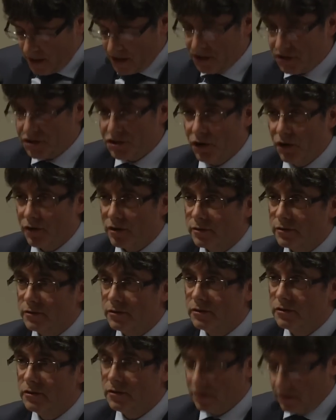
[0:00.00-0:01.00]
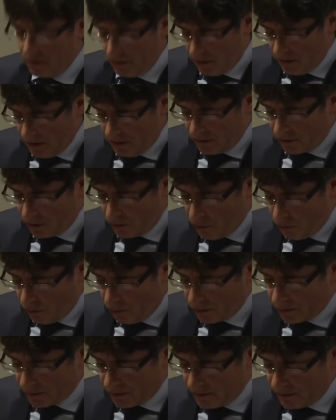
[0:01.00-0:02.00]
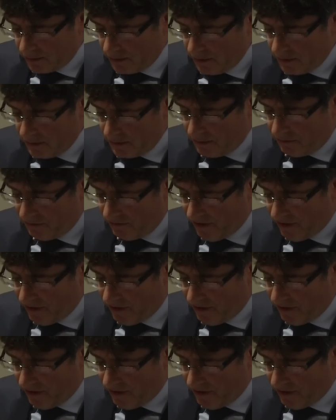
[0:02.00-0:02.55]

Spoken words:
In short, the court de